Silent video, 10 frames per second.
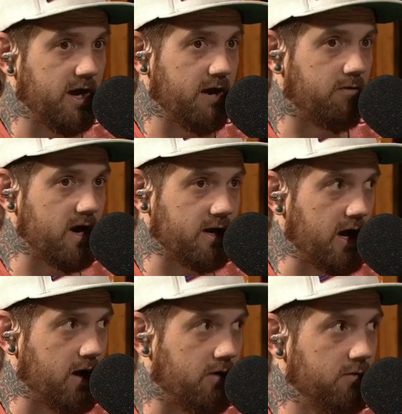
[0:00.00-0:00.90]
And right
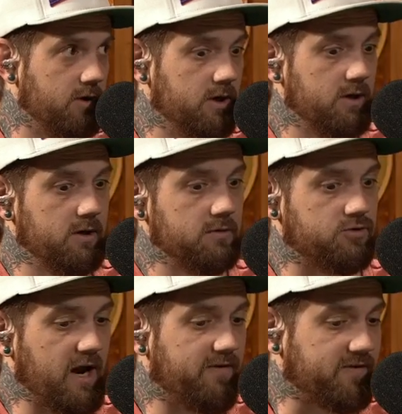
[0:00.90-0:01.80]
now,
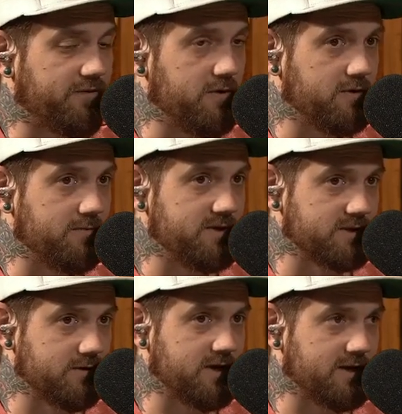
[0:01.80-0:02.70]
Travis Fulgham
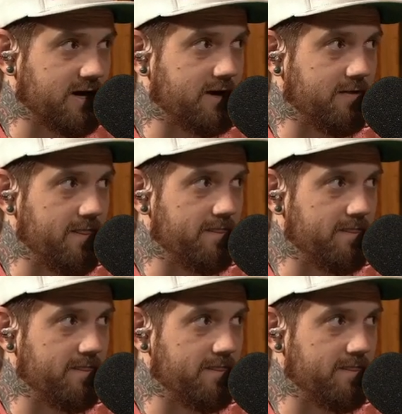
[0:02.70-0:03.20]
is looking like